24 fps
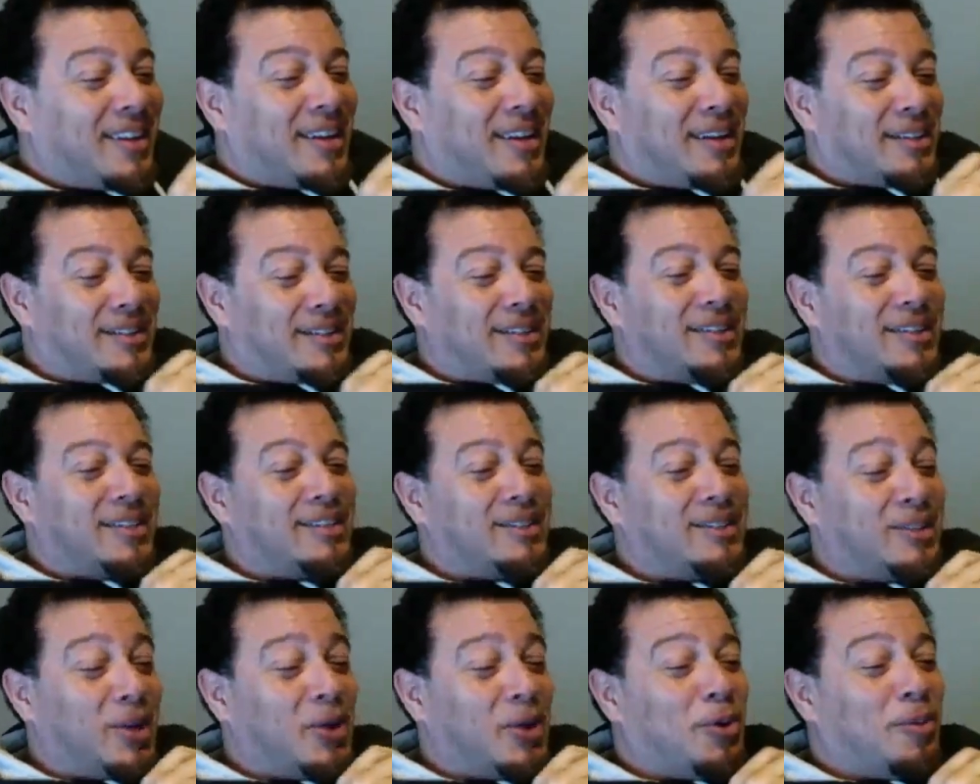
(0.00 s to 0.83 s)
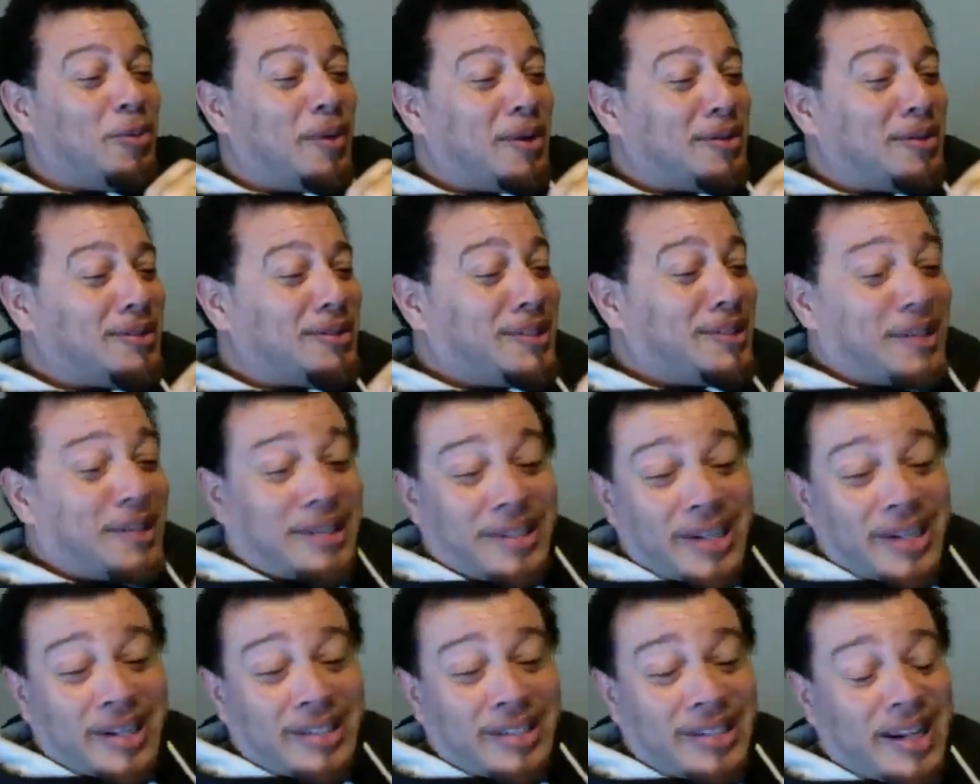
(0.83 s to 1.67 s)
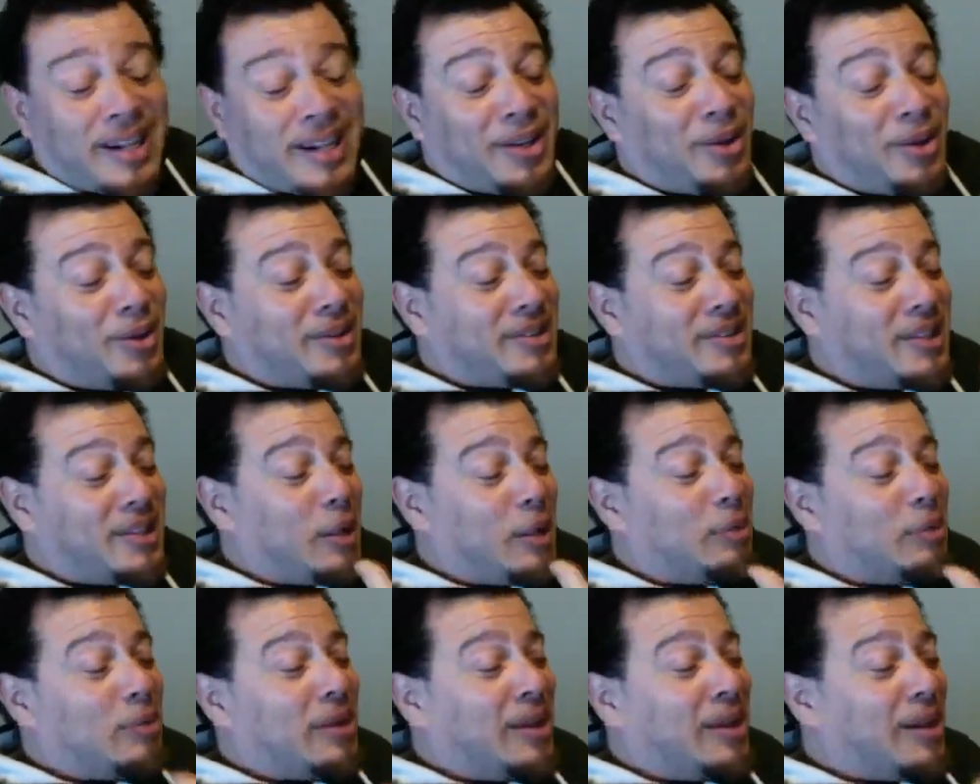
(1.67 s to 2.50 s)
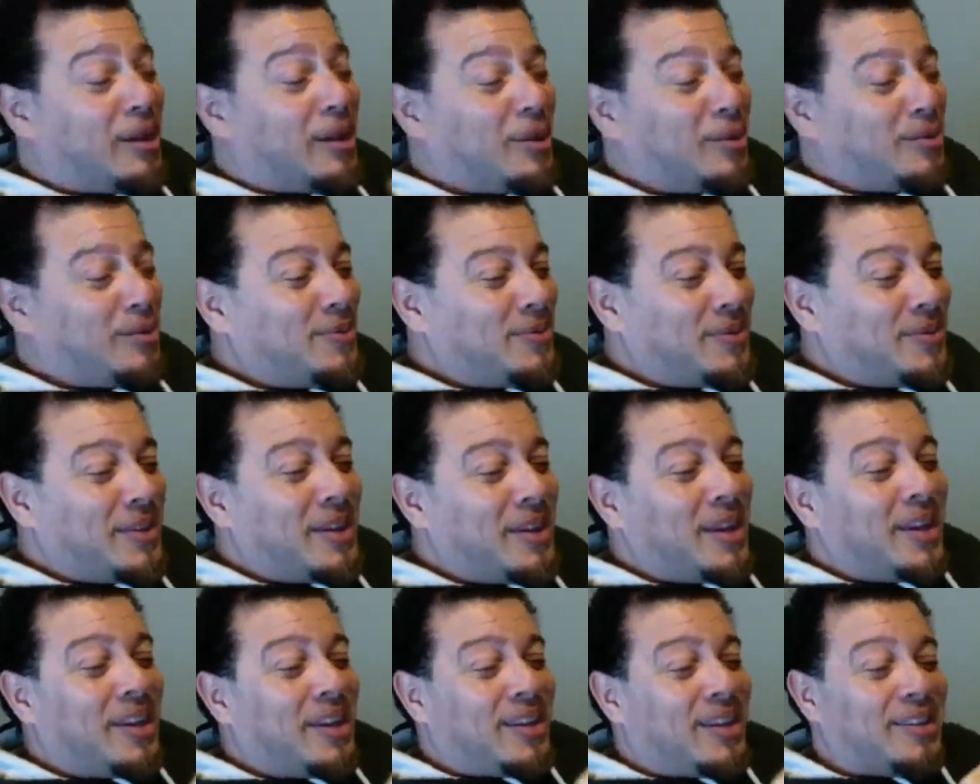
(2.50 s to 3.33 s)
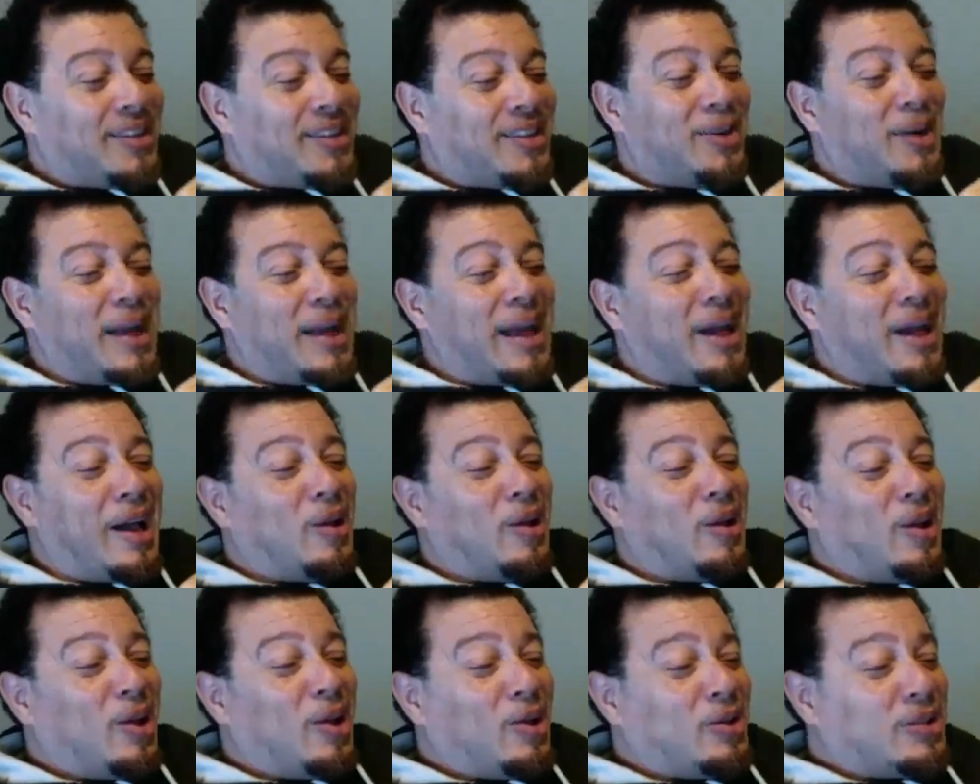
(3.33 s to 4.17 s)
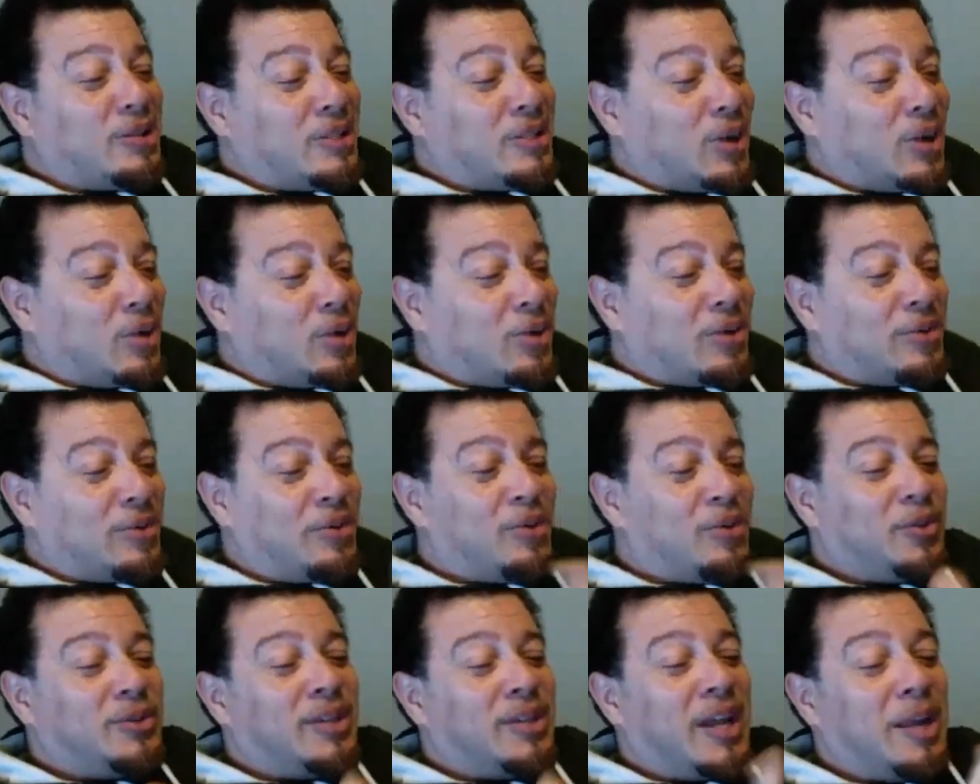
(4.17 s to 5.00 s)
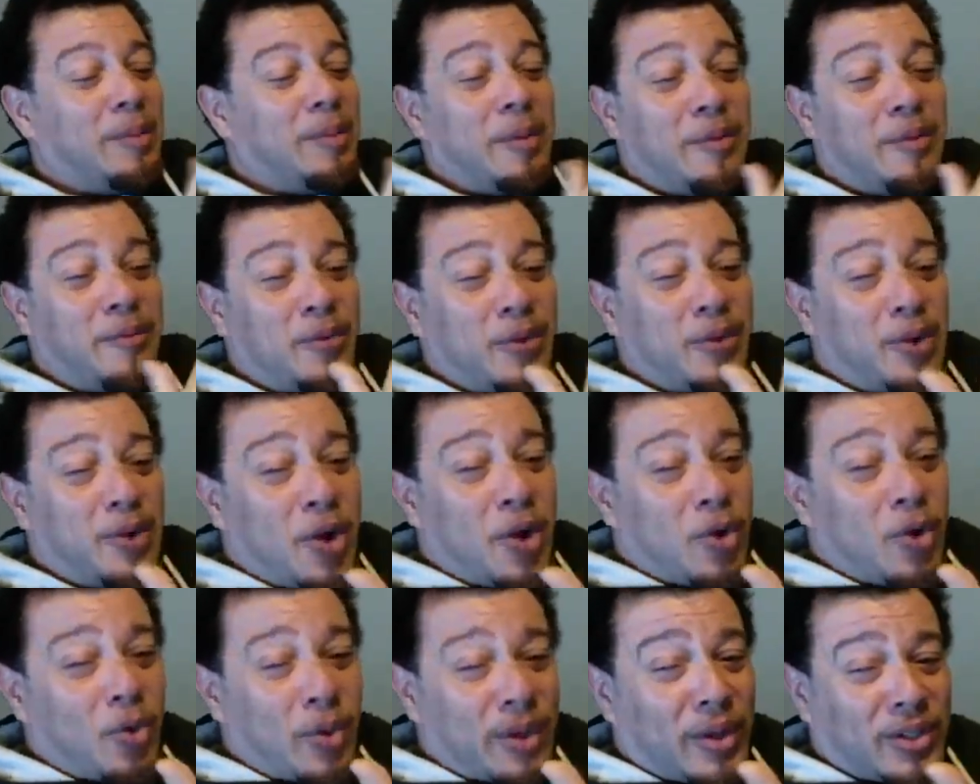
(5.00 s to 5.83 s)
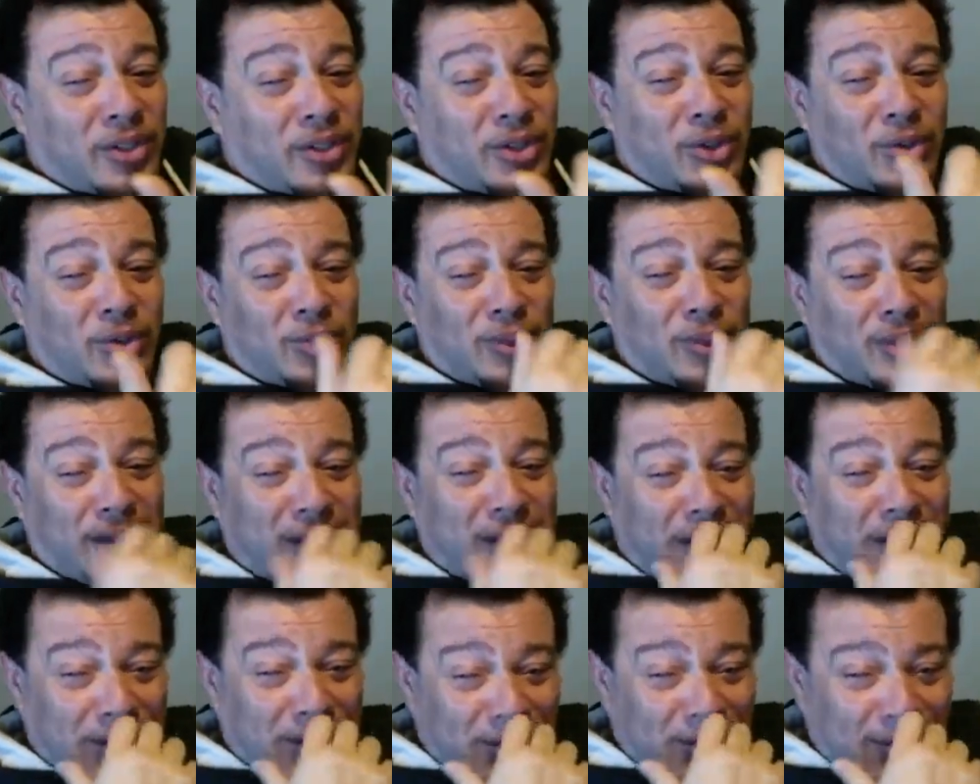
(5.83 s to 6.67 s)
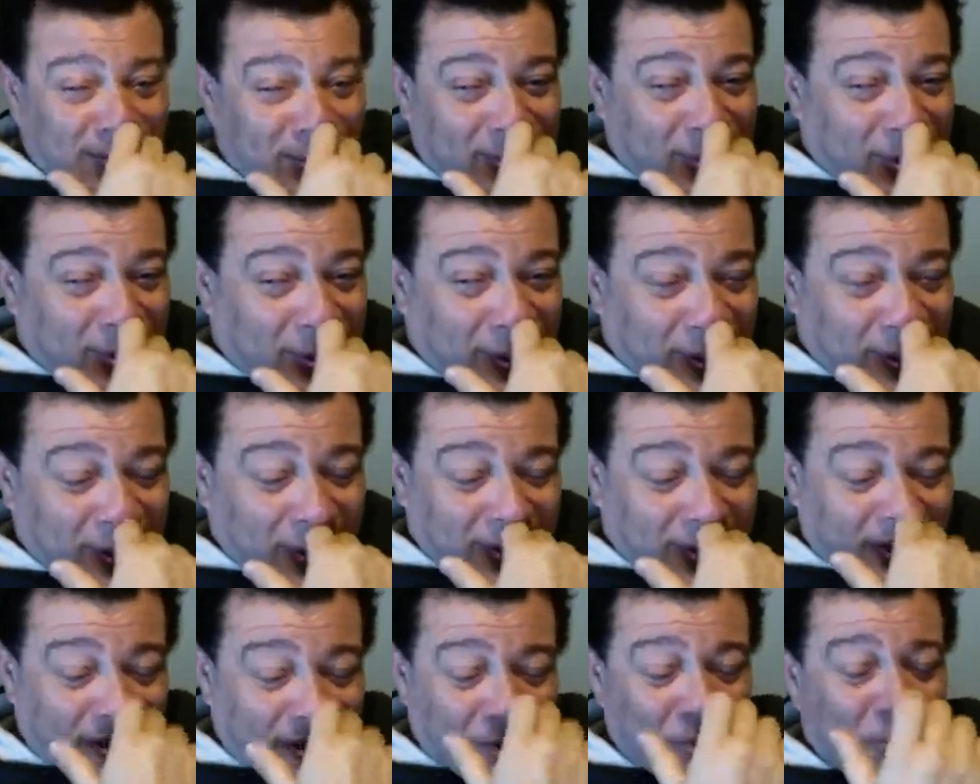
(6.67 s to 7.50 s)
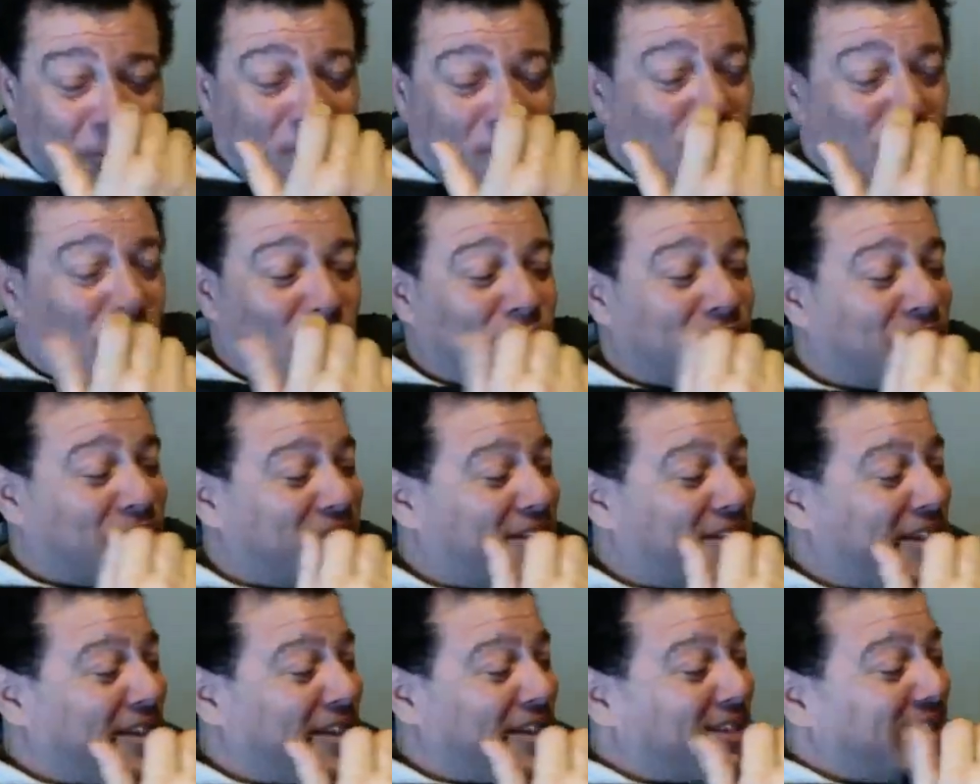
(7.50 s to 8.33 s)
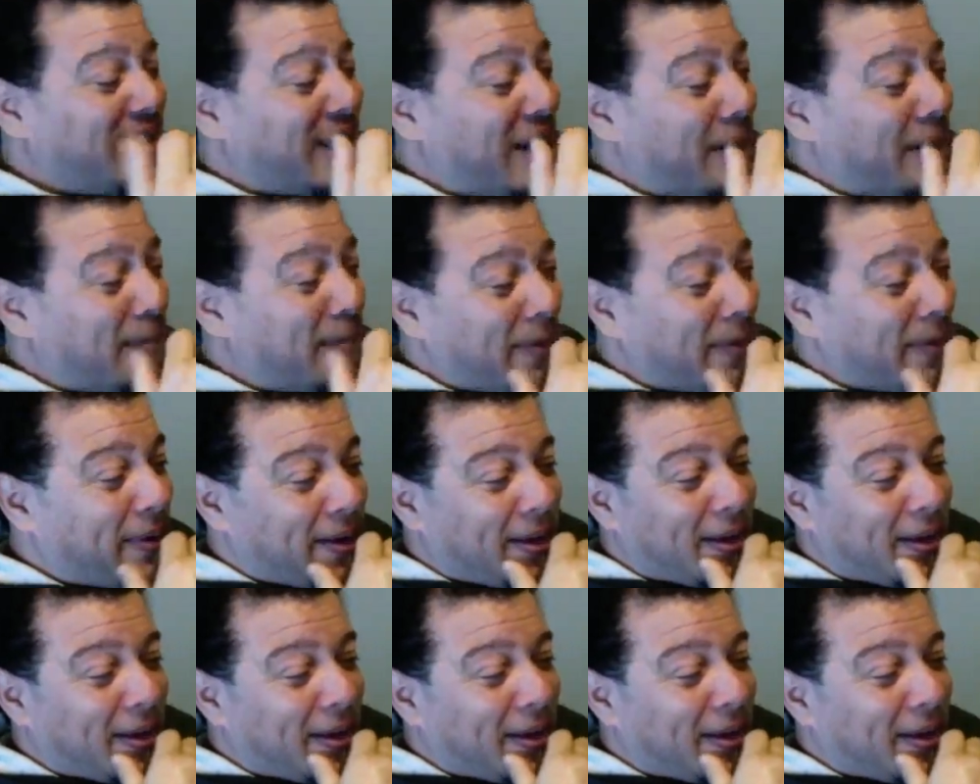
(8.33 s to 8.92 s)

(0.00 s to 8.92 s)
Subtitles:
That shit is dope. I was looking at that little thumbnail, little Outlaw Jones. If you go into Google and shit and type in